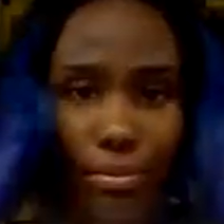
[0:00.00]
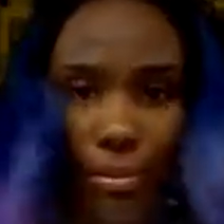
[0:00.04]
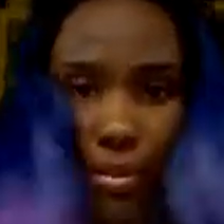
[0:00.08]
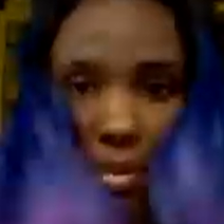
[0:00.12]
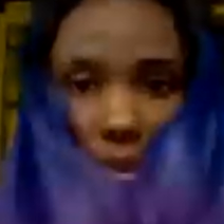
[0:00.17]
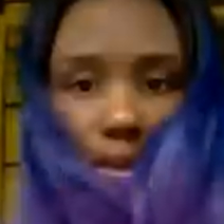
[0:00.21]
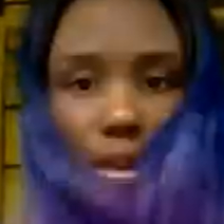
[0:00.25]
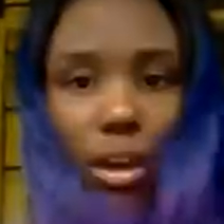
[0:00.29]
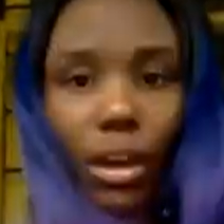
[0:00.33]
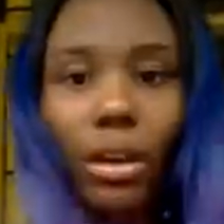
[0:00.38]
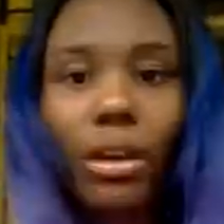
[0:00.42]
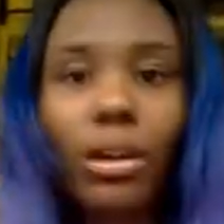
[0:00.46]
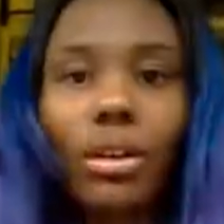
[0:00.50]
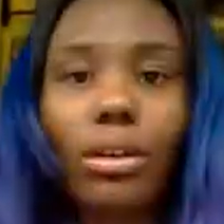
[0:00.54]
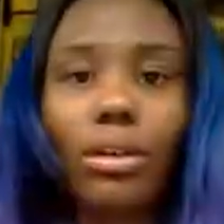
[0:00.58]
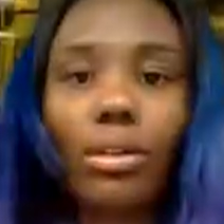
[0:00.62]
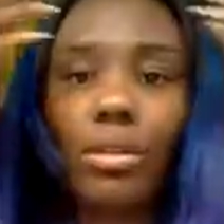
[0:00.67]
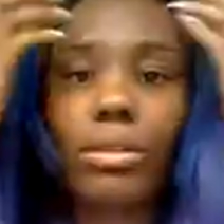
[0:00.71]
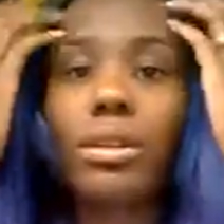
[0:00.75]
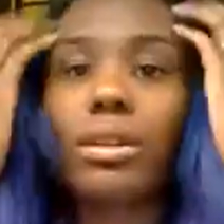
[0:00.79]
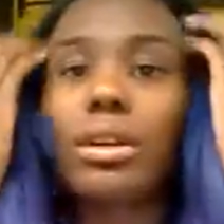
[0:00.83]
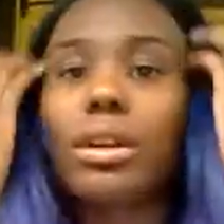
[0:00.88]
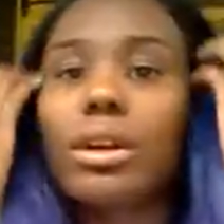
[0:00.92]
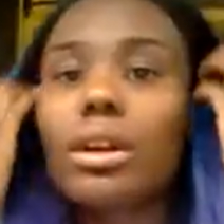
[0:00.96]
So
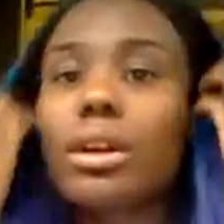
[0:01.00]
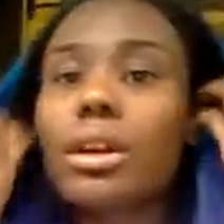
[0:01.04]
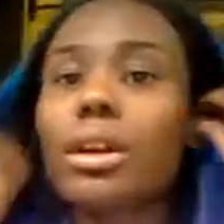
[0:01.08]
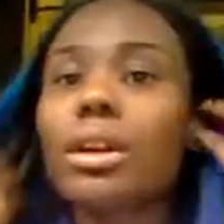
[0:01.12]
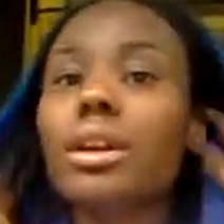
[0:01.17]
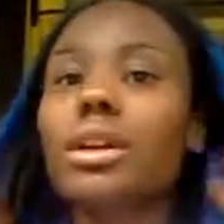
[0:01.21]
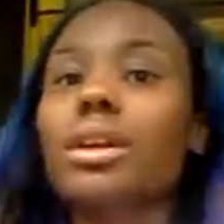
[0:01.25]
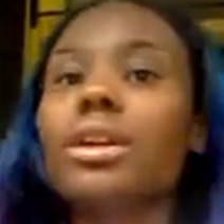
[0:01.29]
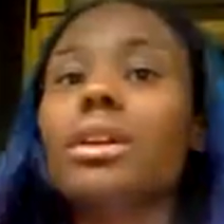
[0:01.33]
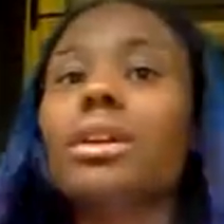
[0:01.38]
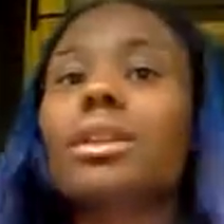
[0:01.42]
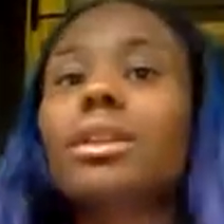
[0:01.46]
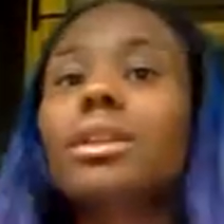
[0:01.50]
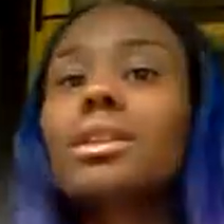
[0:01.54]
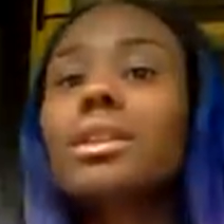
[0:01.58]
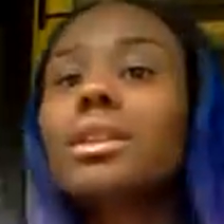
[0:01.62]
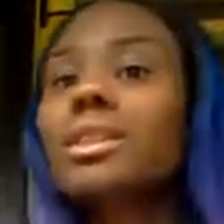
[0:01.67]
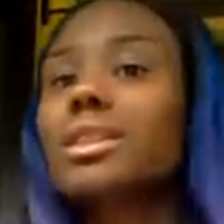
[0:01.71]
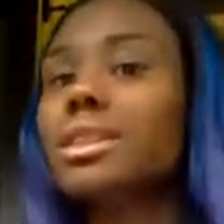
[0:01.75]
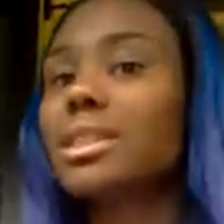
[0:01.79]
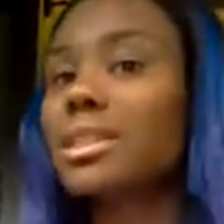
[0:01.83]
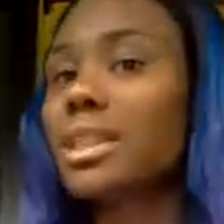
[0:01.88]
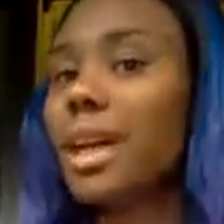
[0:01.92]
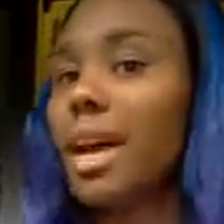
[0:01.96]

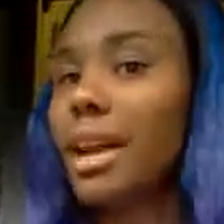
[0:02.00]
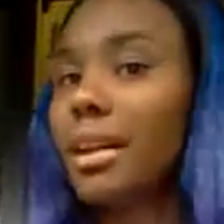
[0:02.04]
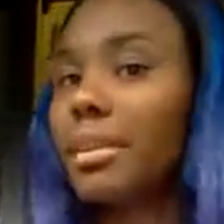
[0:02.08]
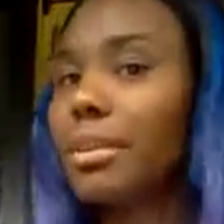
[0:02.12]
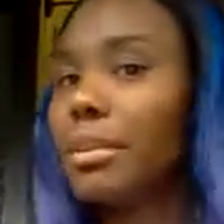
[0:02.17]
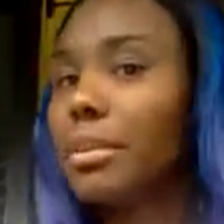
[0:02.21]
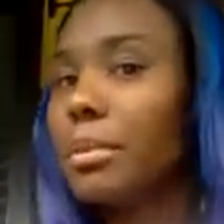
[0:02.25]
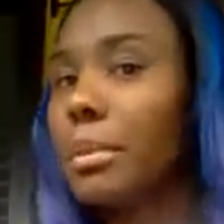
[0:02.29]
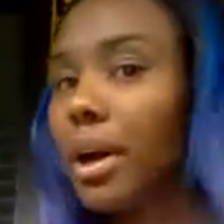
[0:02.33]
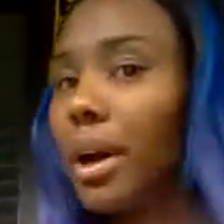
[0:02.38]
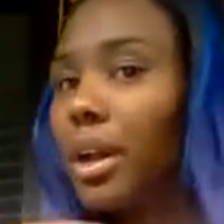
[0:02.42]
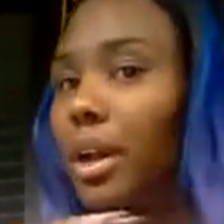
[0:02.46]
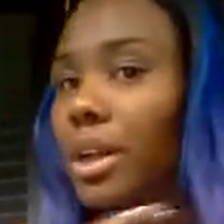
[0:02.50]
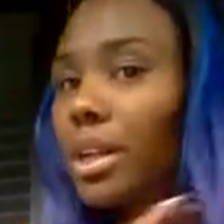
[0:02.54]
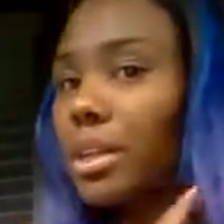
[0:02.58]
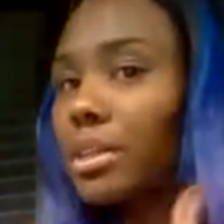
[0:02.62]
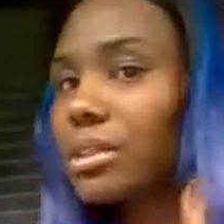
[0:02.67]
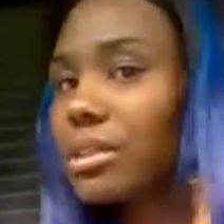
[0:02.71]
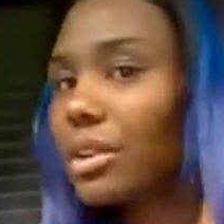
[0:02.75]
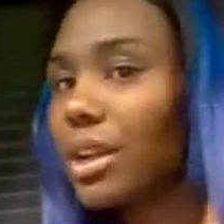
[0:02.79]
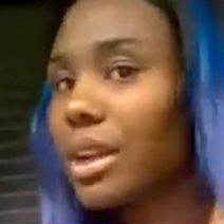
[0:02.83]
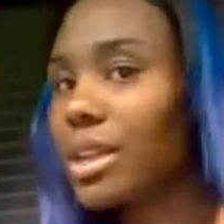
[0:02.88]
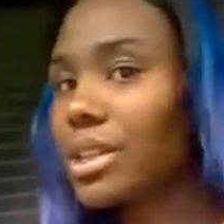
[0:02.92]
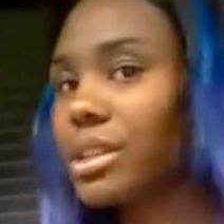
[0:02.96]
this is out of the bonnet,
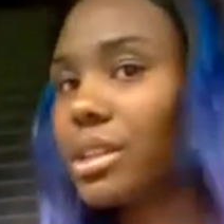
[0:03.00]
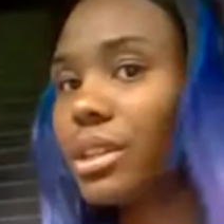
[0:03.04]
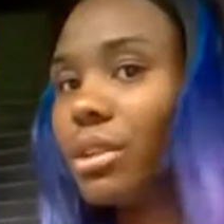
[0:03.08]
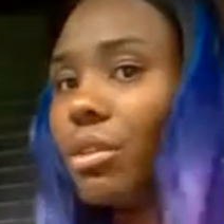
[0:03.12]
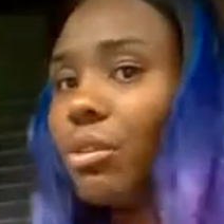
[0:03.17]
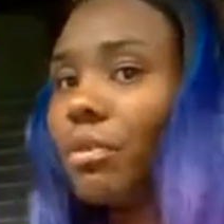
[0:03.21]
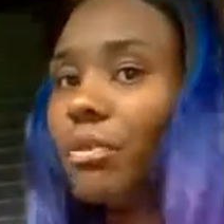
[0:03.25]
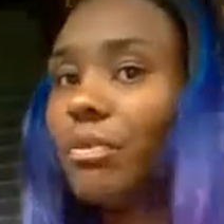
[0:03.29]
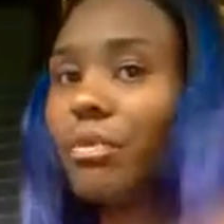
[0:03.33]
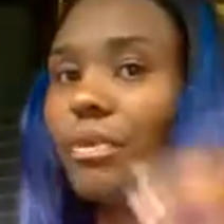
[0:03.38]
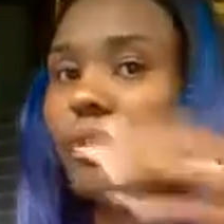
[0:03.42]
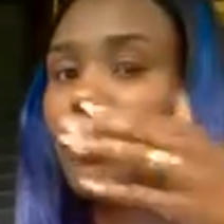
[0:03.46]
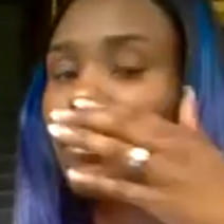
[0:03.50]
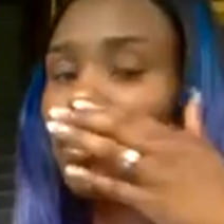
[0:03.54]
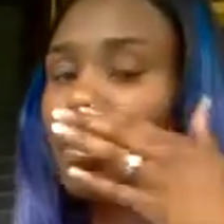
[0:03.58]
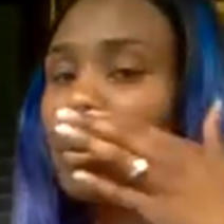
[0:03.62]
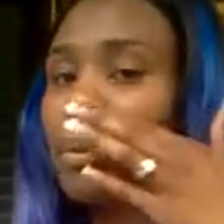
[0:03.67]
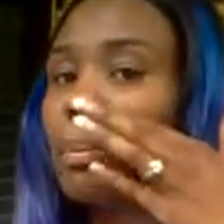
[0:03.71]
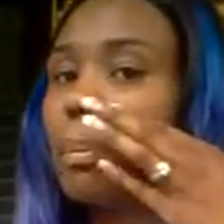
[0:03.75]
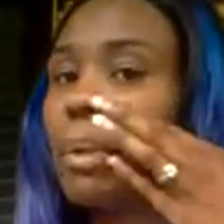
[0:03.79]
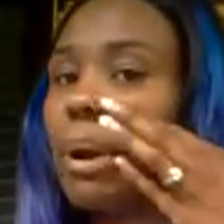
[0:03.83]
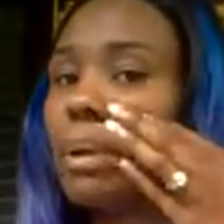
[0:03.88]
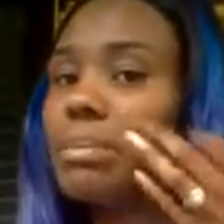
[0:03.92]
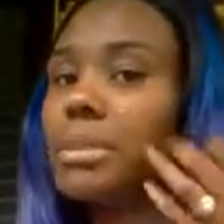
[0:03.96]
so it has a few
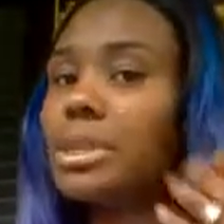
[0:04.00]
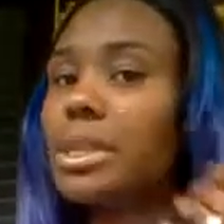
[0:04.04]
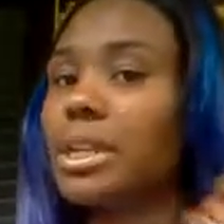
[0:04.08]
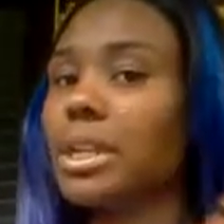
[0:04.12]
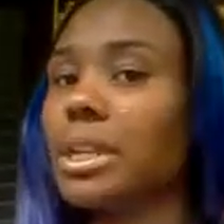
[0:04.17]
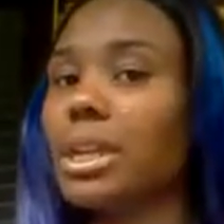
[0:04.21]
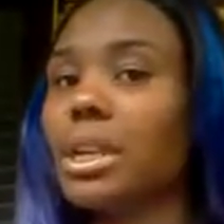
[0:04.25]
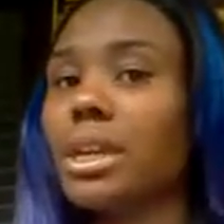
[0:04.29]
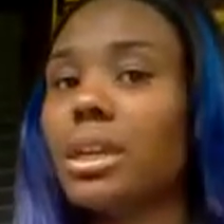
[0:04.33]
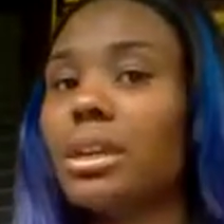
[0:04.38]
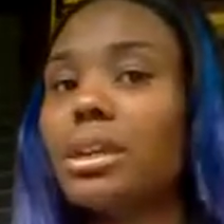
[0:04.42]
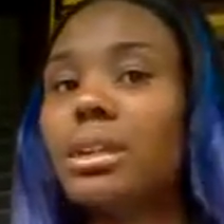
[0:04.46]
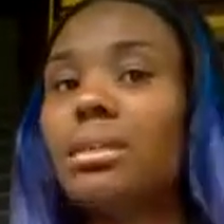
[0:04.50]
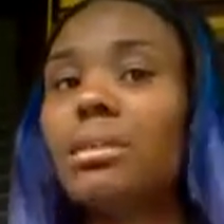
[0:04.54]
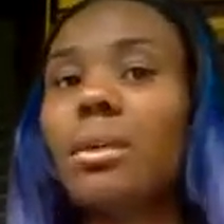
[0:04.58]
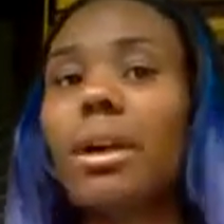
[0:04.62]
bumps in it,